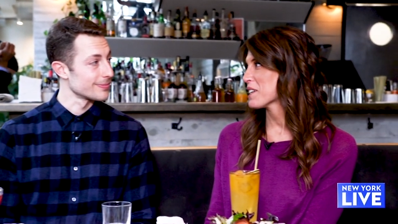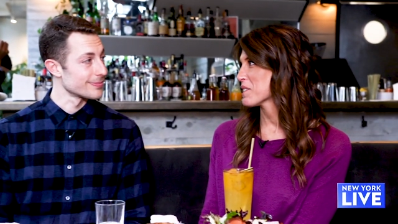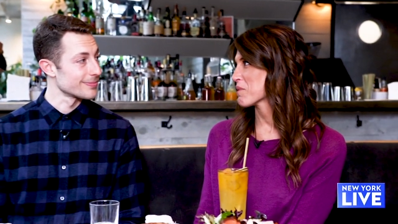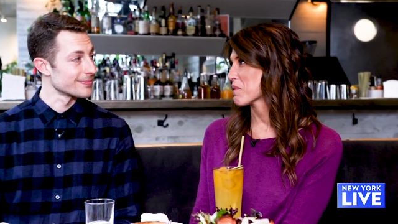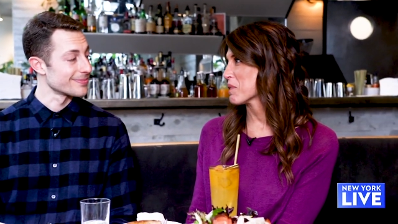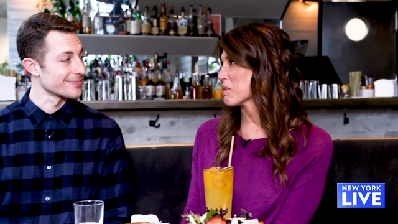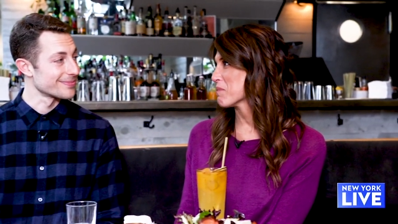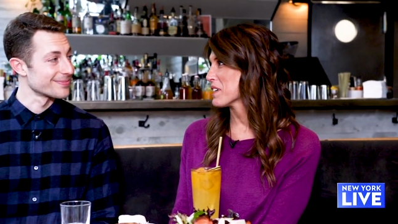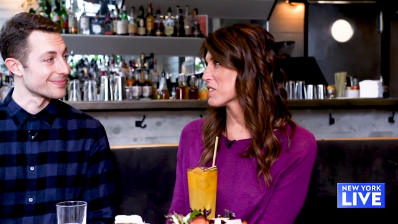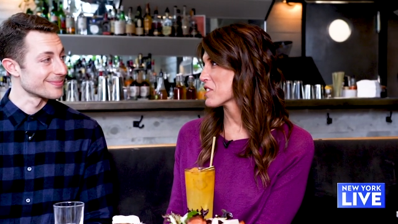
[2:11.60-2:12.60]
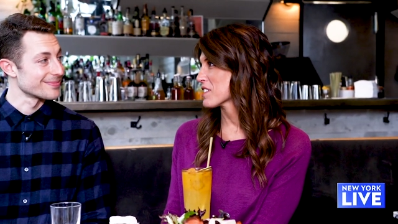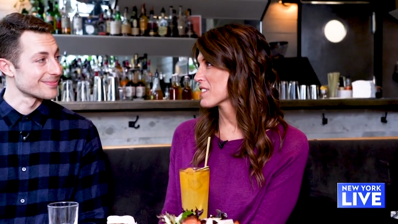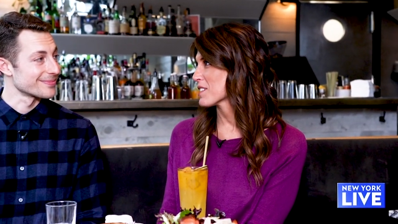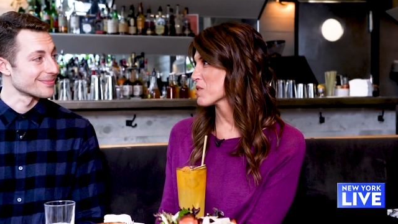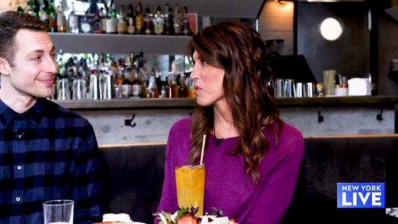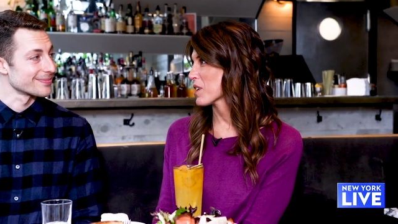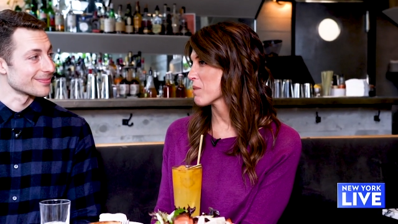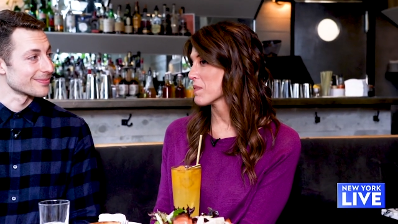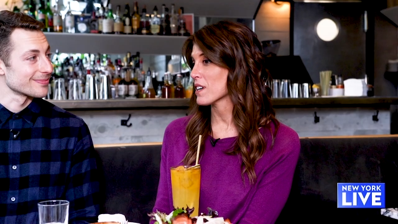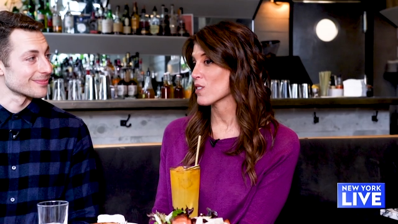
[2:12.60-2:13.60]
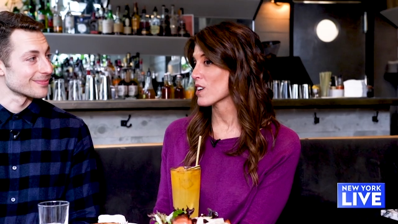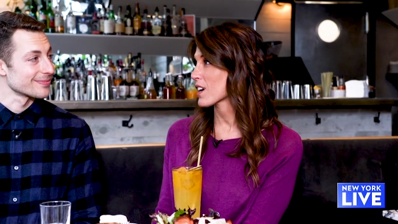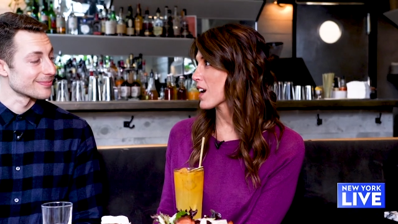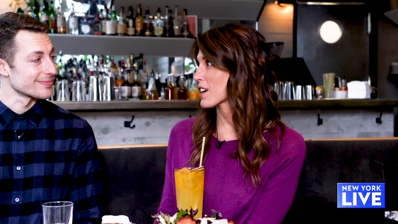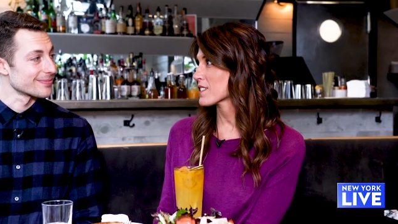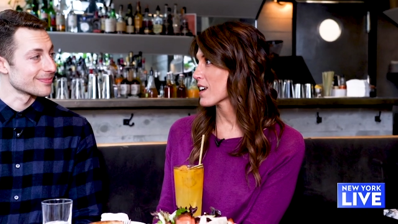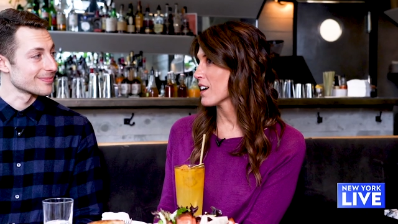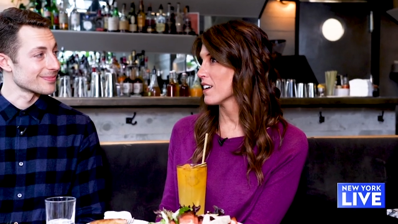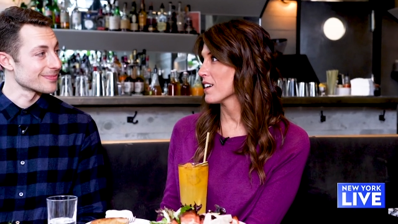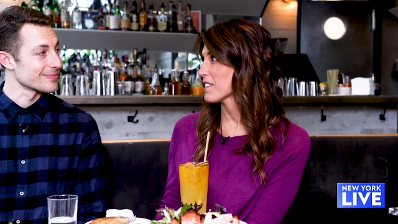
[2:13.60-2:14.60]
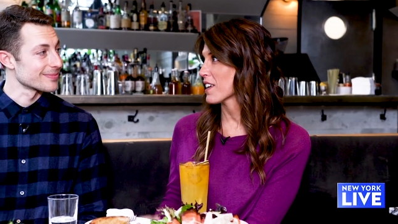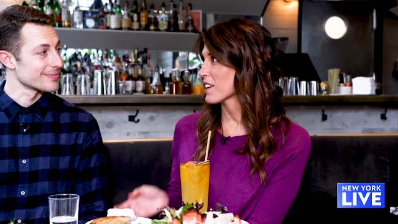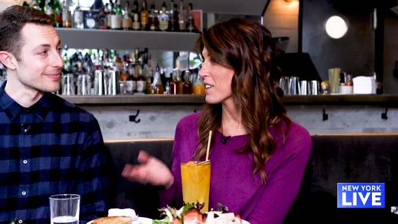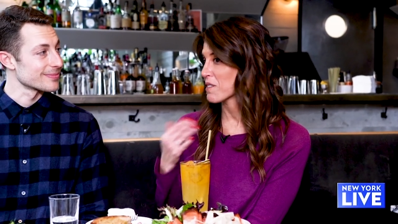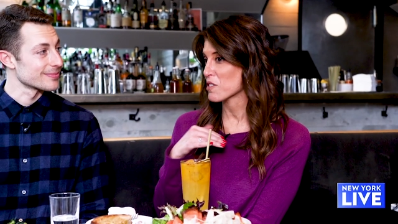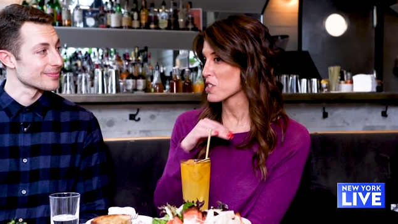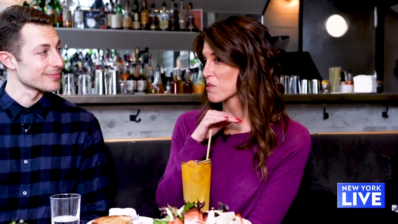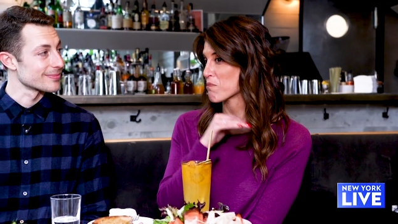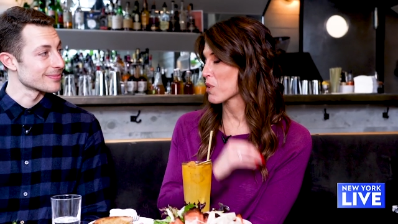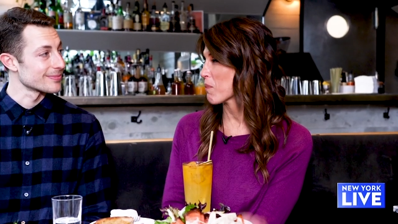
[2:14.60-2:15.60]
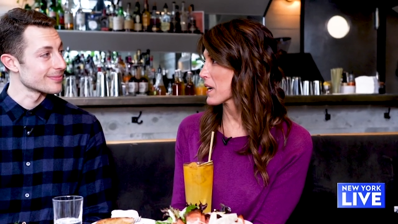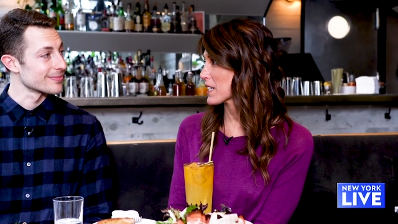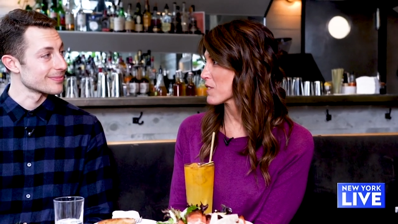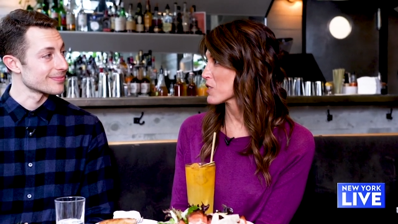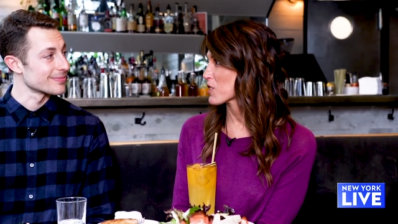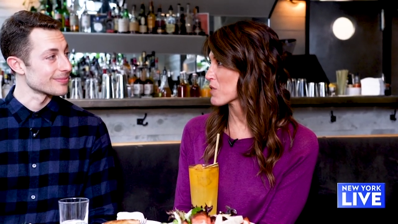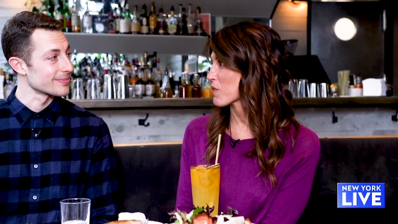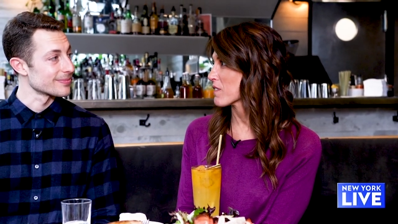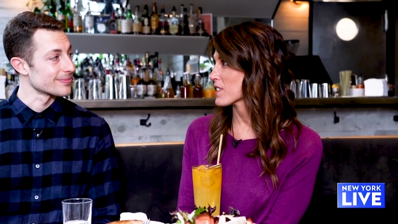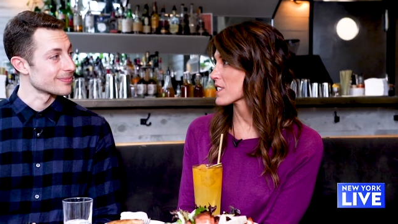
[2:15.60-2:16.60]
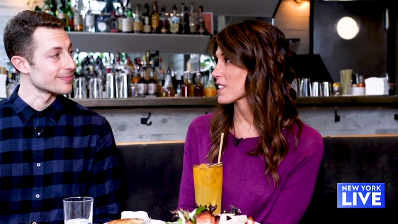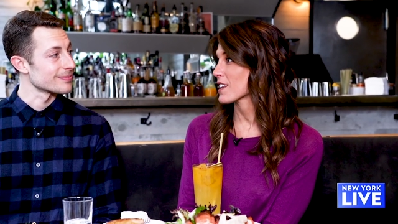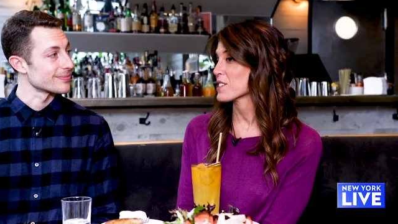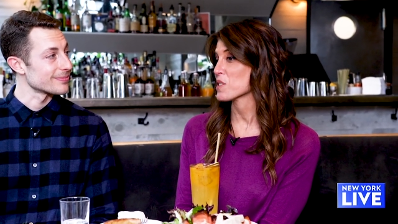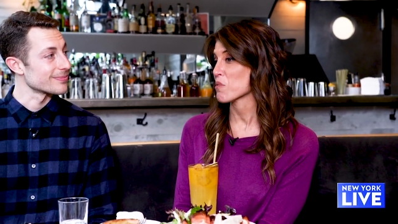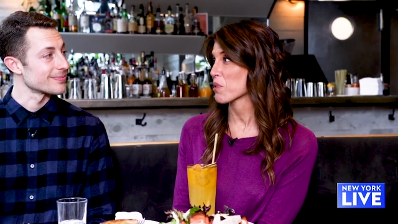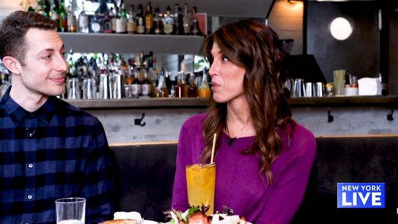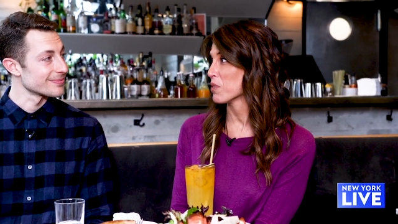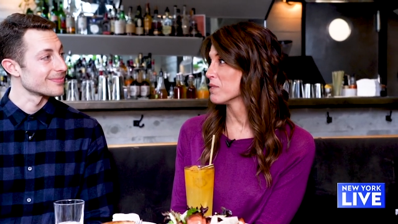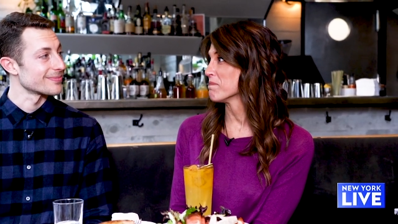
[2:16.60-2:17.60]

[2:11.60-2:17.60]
Speaker 1: in your robe and just enjoy a meal or a cocktail and then just go back downstairs and revisit. That is super cool.